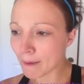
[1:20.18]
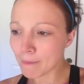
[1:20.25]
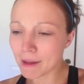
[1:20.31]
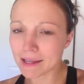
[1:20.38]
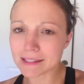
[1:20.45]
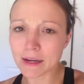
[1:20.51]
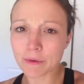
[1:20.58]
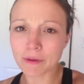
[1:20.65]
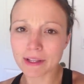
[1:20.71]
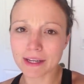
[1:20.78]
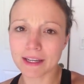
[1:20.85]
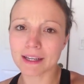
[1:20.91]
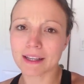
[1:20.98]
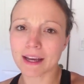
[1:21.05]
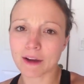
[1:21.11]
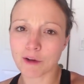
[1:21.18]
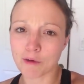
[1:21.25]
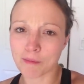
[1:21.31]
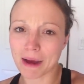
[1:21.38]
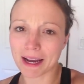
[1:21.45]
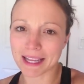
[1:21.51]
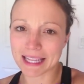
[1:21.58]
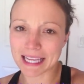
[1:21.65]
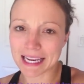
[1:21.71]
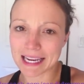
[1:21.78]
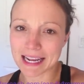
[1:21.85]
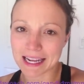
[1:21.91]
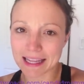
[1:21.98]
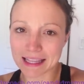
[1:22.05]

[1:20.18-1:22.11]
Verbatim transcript: because I really need to like hone back in the eating.